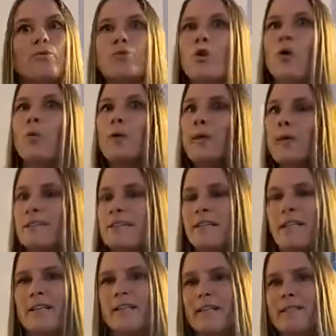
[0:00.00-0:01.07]
no real
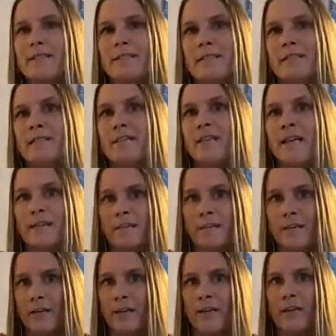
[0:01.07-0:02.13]
estate license is
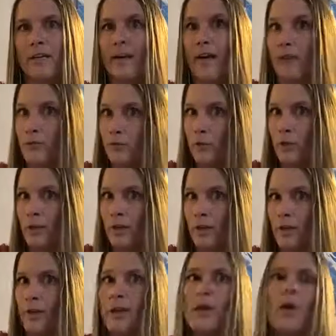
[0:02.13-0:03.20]
necessary in
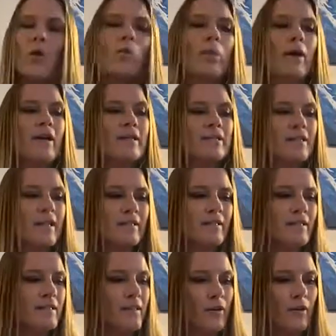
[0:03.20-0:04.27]
California. What is
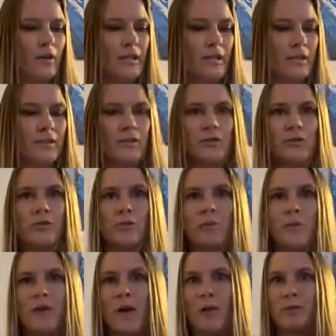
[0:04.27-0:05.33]
necessary is to
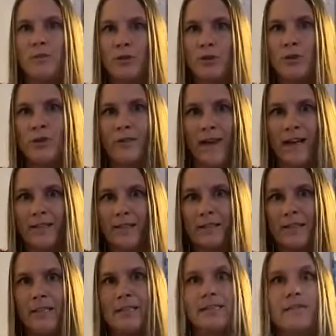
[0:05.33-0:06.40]
become certified as a
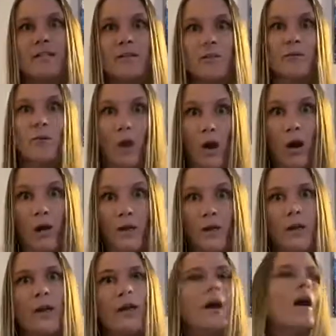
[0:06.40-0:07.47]
TC through CAR.